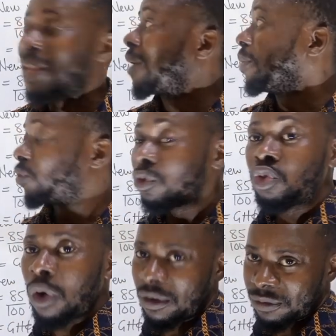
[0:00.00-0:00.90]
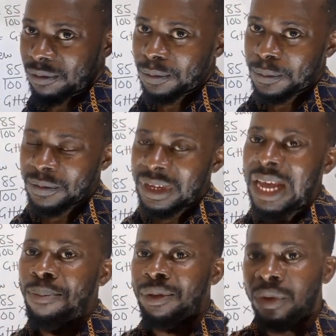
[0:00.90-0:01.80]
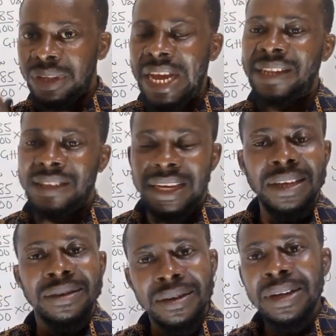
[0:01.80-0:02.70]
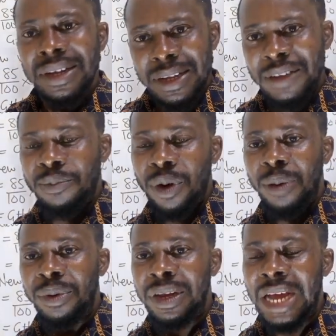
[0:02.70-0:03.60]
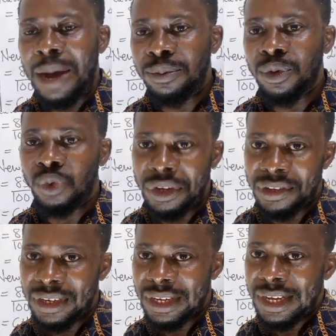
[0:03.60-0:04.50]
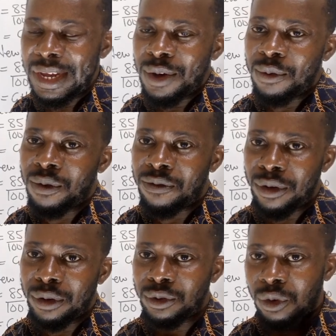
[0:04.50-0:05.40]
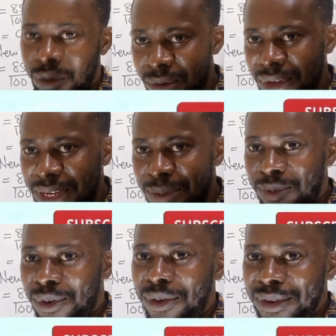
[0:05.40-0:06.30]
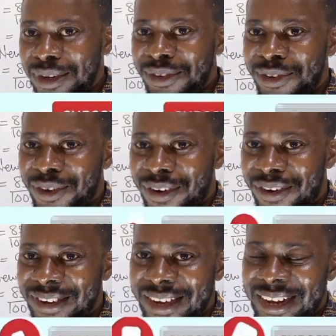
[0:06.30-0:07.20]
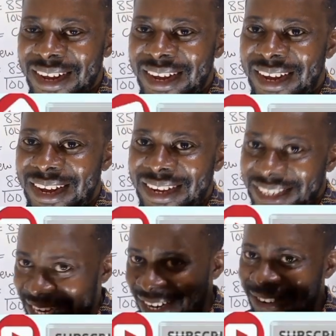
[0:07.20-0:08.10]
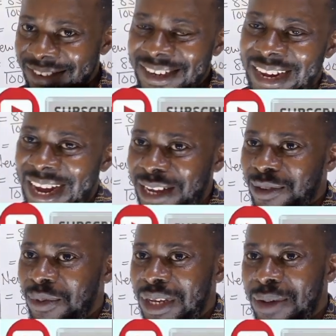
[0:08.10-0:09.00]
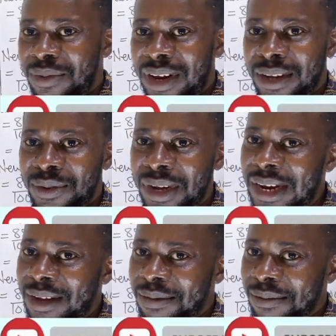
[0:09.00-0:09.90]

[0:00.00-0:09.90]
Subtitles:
episode 12, episode 13, if probably up to 20 will follow. So keep glued to your channel as we keep learning together.